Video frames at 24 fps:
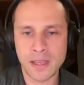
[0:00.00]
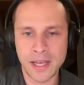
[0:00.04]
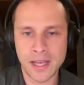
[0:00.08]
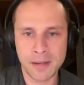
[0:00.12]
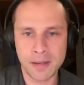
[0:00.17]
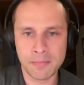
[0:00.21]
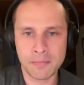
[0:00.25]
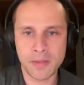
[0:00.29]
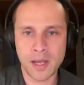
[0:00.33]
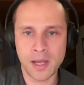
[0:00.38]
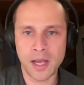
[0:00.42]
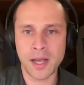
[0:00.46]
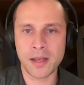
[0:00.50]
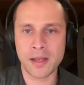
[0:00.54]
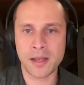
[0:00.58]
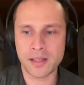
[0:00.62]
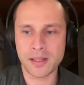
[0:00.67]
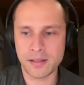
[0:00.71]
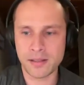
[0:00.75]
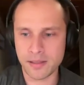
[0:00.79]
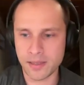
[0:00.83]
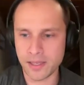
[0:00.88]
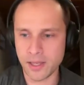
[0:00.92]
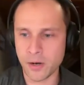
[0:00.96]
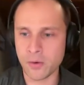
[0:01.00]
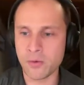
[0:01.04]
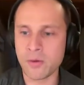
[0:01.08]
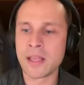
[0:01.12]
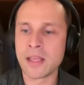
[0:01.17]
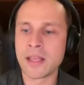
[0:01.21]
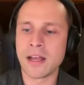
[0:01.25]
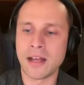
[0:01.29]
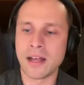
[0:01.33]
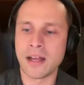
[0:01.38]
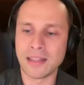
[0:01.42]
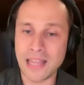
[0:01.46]

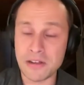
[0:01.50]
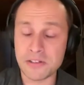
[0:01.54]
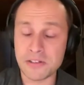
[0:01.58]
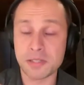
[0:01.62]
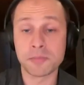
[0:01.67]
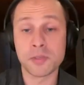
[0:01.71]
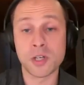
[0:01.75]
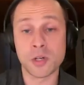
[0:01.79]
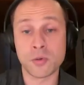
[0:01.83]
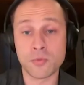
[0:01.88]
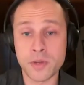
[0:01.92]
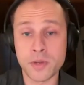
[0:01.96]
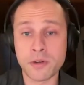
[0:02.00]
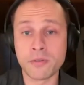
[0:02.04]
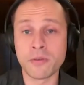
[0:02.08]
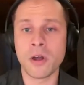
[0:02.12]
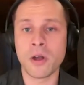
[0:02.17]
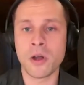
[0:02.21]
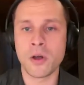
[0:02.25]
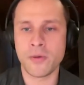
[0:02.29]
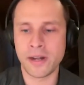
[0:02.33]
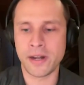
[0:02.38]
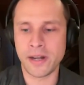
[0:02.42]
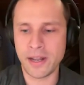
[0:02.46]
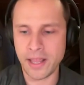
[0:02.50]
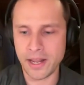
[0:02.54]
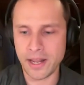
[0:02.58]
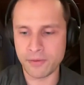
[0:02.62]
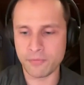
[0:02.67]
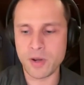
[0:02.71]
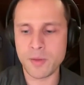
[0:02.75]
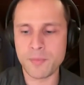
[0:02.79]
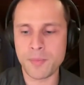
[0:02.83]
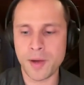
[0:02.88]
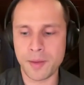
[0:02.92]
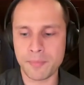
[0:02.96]
allows them to regrow
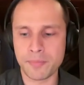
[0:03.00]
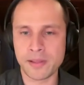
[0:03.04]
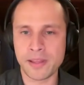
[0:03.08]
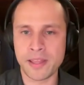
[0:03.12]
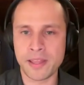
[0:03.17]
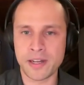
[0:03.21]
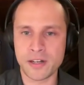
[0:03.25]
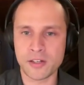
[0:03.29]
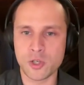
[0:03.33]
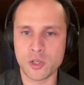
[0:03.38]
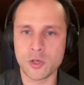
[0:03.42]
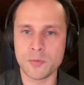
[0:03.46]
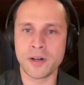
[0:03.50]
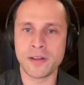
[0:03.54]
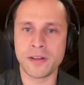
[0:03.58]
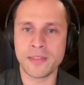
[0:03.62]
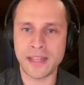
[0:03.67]
and repopulate a tumor,